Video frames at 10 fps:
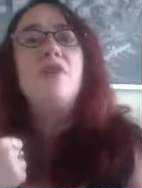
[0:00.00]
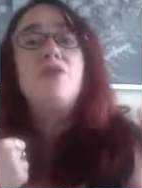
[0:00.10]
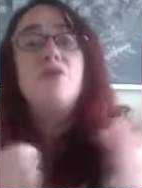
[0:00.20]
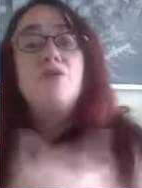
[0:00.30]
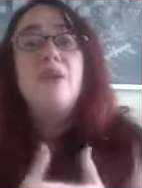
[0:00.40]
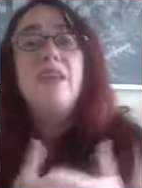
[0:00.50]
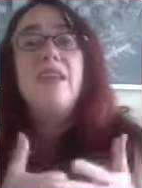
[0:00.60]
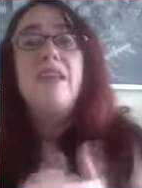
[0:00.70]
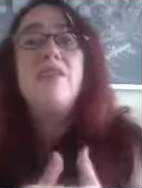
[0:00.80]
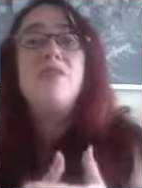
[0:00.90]
drill
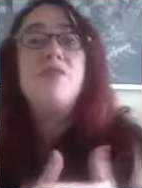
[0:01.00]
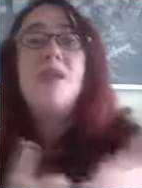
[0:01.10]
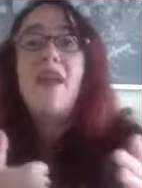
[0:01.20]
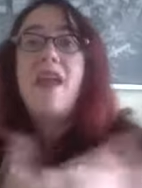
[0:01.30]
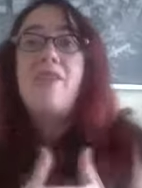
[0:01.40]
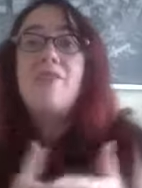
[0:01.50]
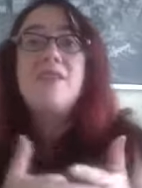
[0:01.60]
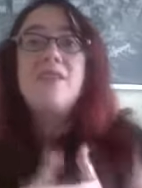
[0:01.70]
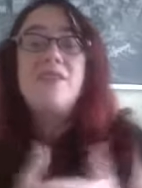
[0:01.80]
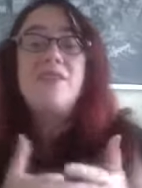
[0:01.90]
into every
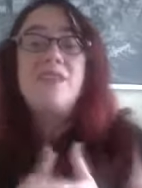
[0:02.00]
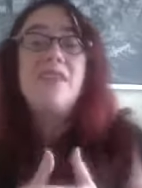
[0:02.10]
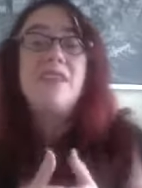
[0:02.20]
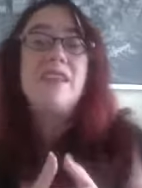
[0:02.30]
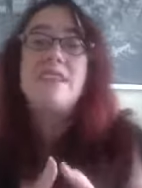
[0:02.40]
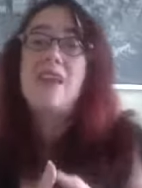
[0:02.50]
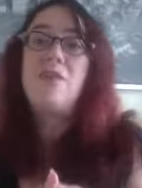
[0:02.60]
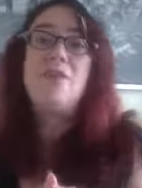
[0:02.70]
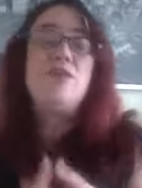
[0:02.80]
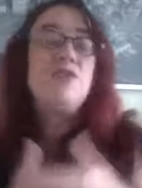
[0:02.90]
single thing that I say,
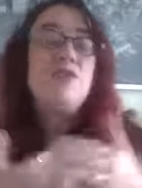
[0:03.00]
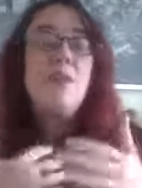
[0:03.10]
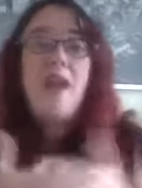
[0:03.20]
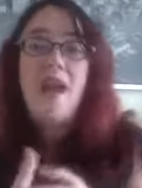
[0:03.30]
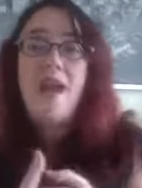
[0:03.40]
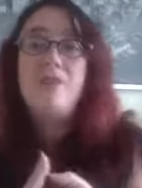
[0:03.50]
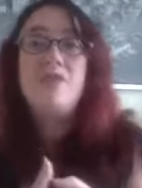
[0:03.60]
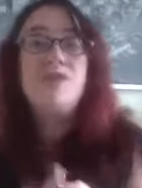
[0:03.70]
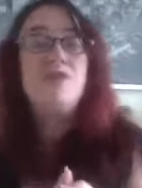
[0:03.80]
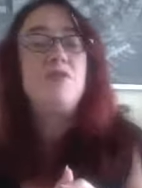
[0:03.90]
which is you have
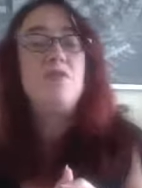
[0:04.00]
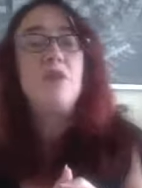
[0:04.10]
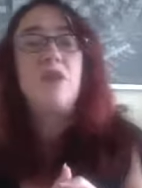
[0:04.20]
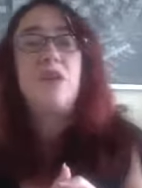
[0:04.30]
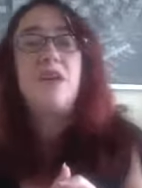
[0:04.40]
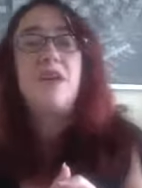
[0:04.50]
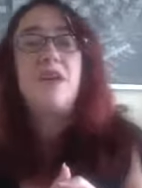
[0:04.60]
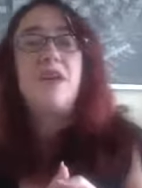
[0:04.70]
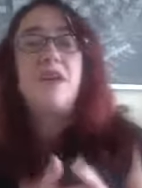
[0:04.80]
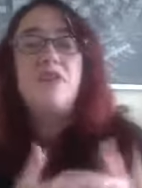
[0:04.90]
to do the work.
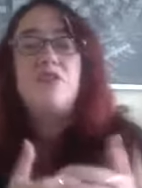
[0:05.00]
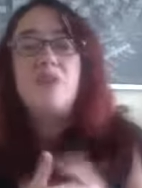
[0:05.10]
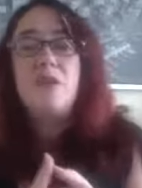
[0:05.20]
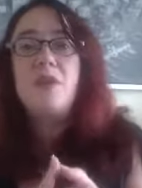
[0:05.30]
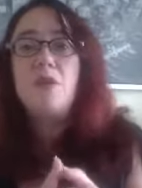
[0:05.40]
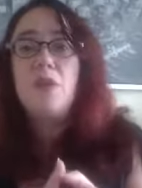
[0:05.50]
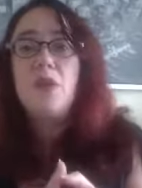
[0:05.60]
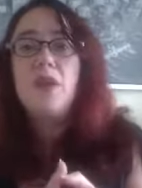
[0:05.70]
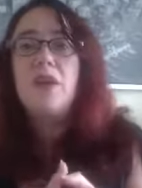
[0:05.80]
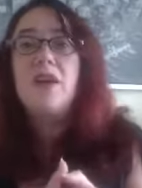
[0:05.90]
And doing the
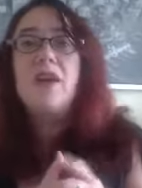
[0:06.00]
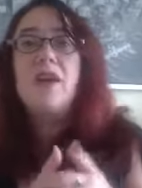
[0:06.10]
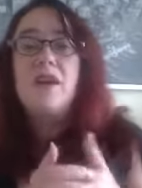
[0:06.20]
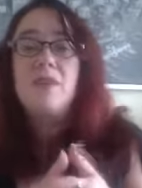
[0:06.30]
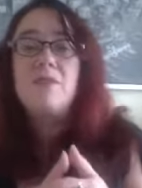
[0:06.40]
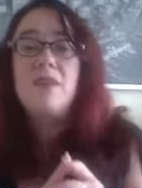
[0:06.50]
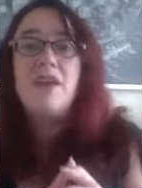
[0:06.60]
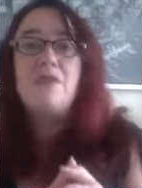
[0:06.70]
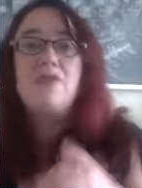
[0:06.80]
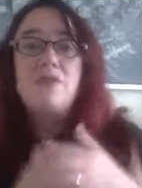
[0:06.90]
work comes
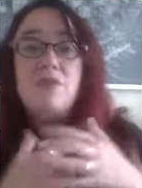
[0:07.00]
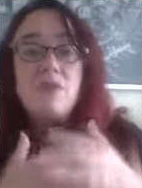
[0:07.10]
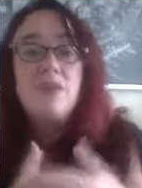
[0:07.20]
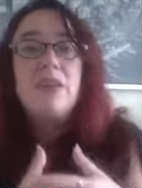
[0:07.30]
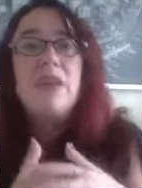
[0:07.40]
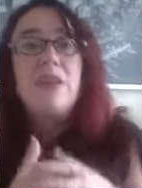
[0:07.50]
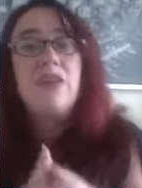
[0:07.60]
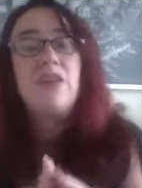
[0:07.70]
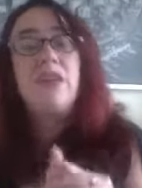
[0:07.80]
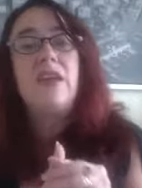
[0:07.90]
down to really
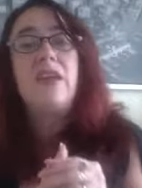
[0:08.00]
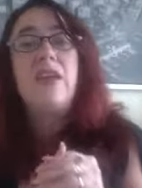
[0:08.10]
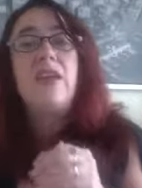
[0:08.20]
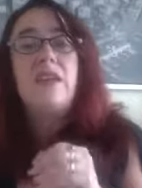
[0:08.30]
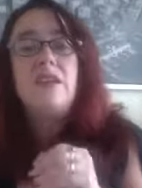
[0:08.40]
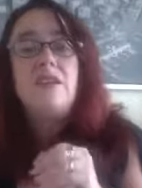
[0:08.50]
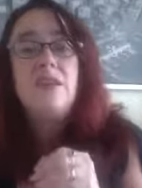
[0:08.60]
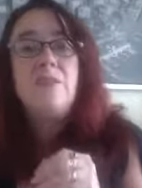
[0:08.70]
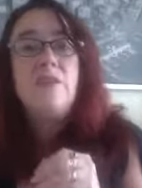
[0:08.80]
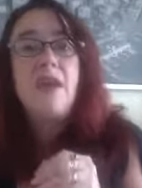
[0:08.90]
looking in a
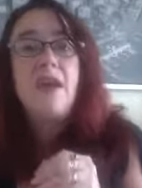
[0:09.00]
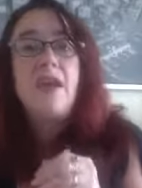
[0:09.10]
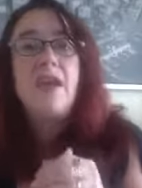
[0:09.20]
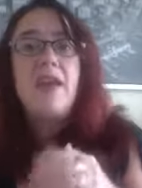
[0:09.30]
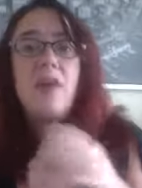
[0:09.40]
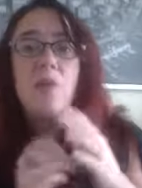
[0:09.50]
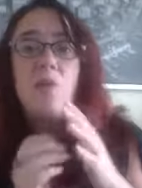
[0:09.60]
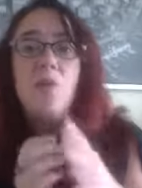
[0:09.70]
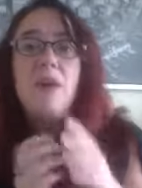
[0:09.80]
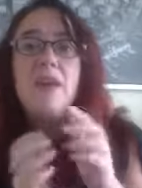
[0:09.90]
deep way at
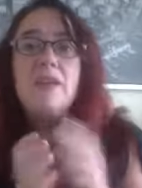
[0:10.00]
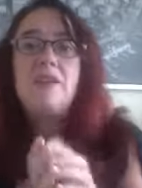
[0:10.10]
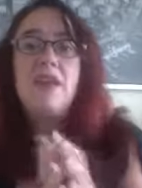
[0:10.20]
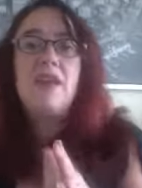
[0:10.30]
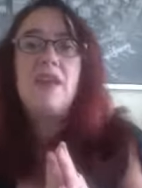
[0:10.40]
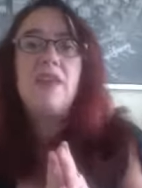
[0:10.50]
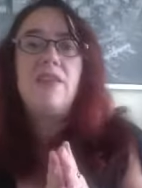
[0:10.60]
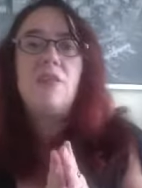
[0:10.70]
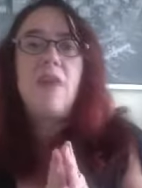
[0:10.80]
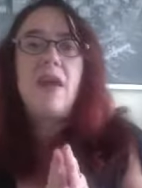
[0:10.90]
what is getting in
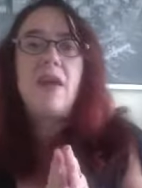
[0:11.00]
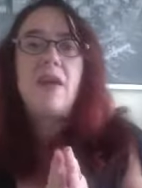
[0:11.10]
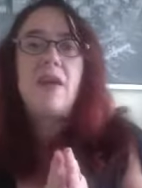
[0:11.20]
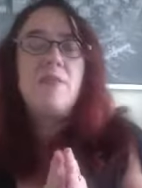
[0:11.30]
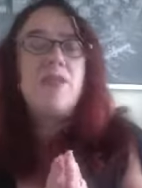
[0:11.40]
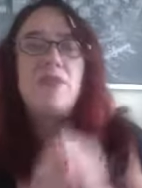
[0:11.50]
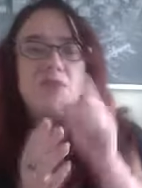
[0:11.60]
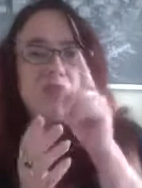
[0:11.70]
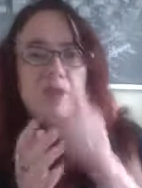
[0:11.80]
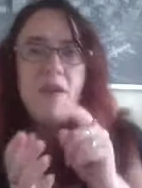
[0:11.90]
the way,
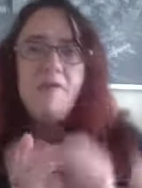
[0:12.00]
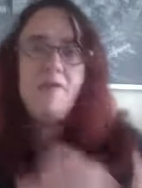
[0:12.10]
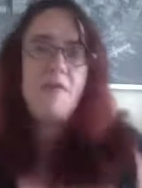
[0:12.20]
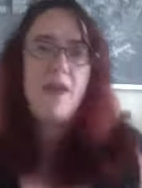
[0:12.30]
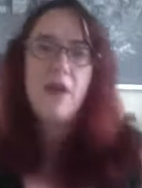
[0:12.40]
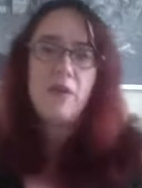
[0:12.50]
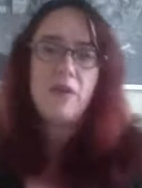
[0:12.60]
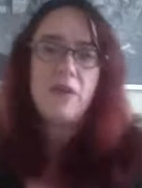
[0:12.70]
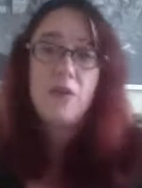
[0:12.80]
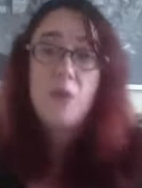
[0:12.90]
because you have the
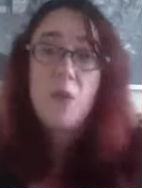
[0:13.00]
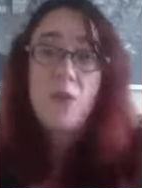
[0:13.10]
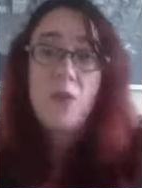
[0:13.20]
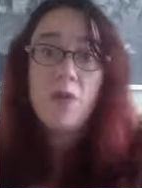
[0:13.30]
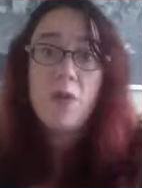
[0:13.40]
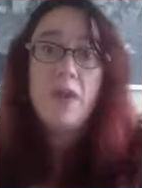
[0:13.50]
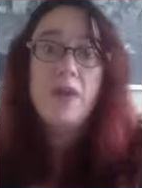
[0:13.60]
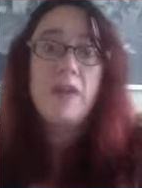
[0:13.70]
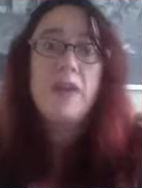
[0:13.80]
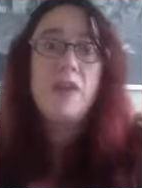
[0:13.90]
power. You are the
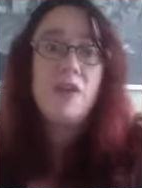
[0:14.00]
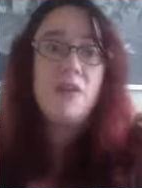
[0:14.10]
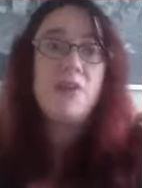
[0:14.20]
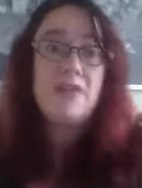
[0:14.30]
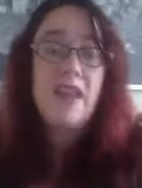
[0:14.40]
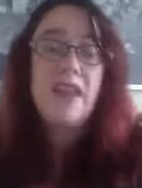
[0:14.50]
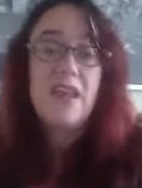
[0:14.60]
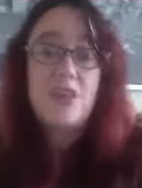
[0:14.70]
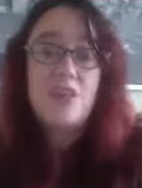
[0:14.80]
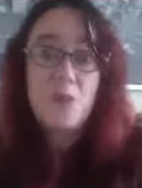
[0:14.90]
one who is
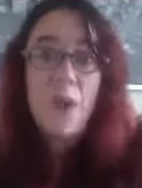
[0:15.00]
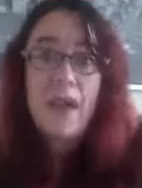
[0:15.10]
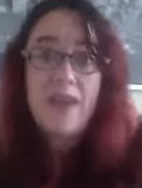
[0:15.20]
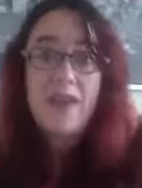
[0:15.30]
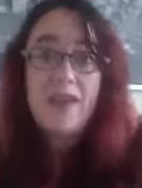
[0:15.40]
getting in your way.